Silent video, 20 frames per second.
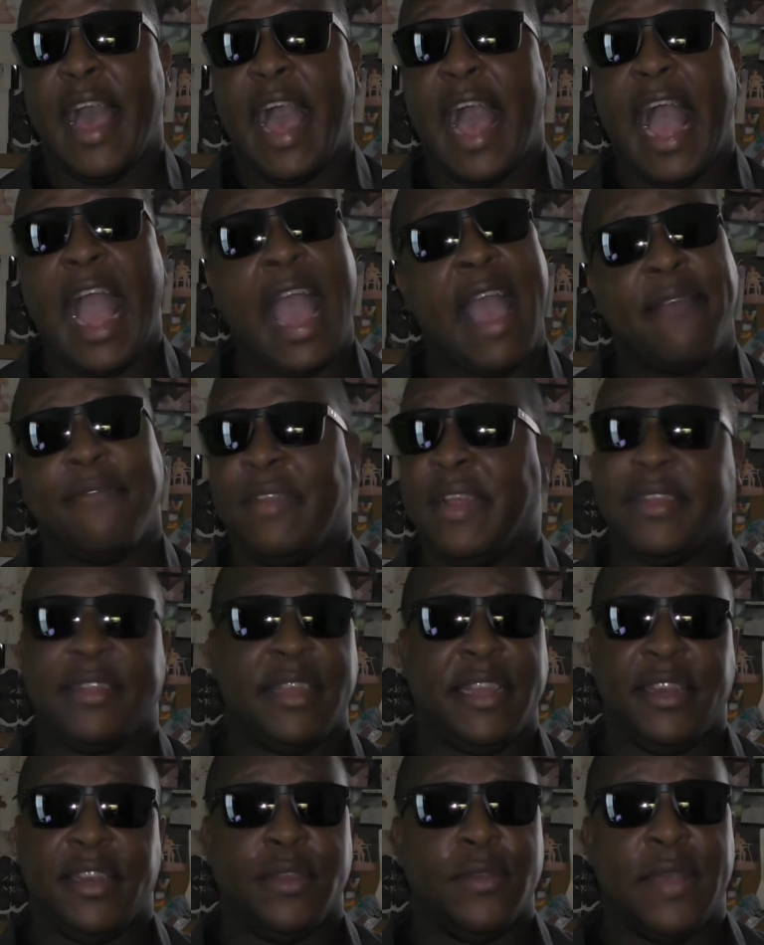I have
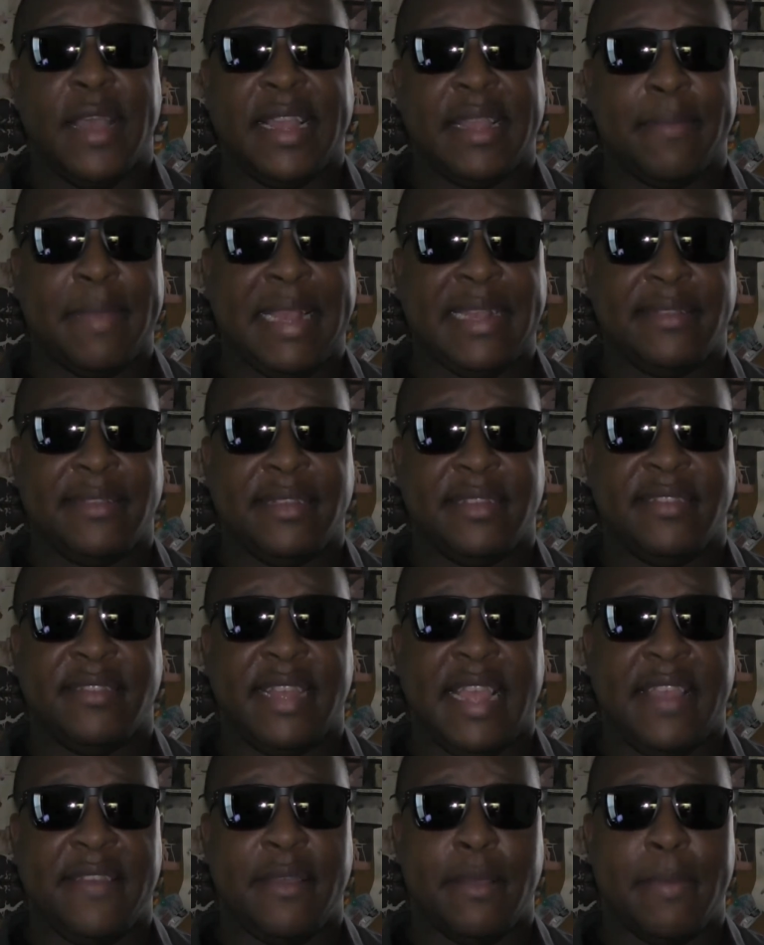nothing new I can basically
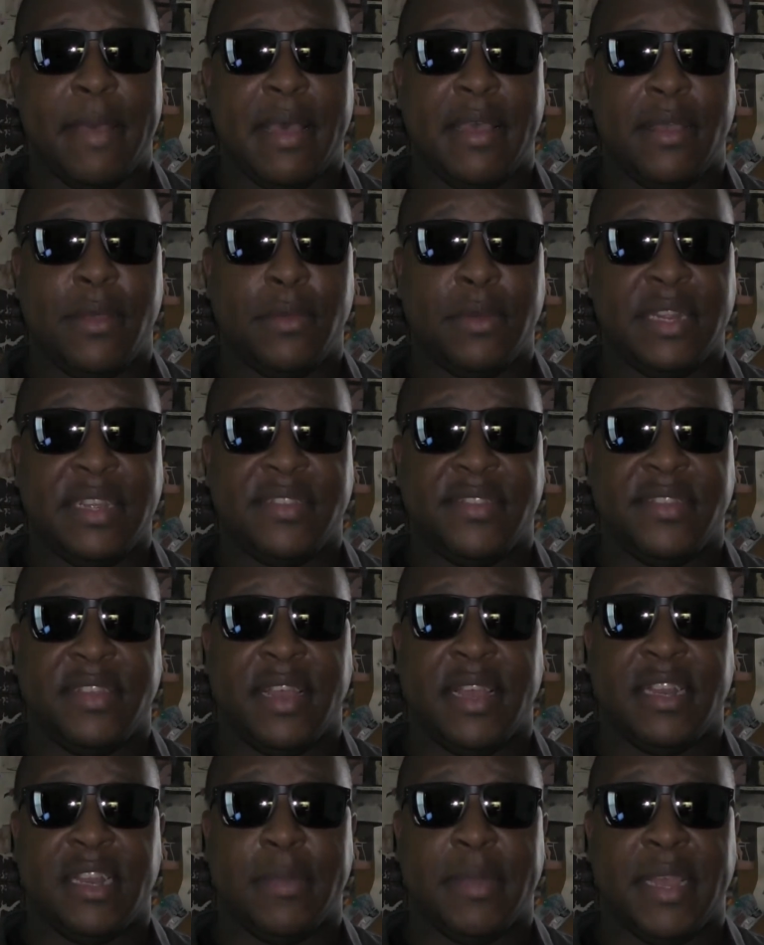say about
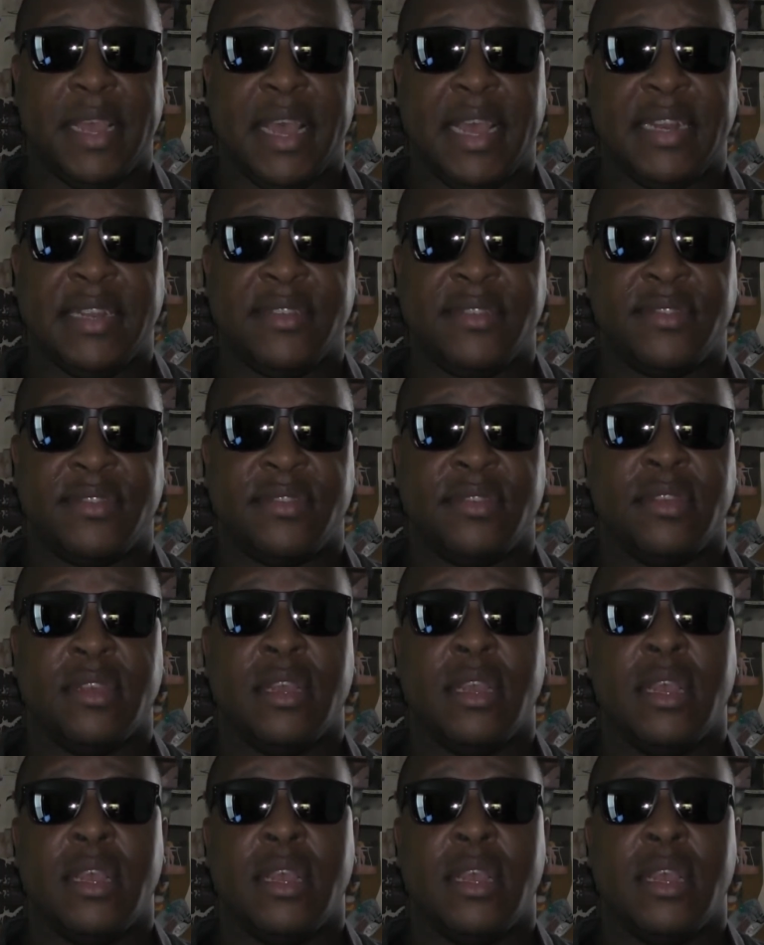Onision, to be honest.